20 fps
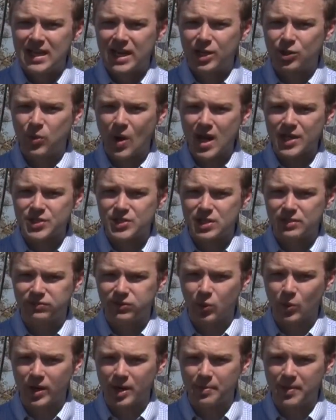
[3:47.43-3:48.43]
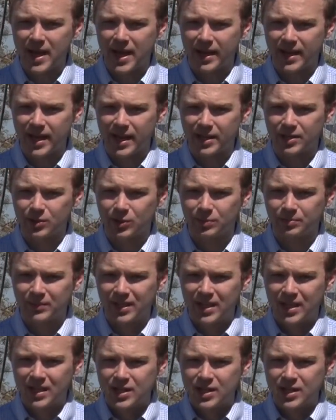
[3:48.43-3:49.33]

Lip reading: across the Florida panhandle.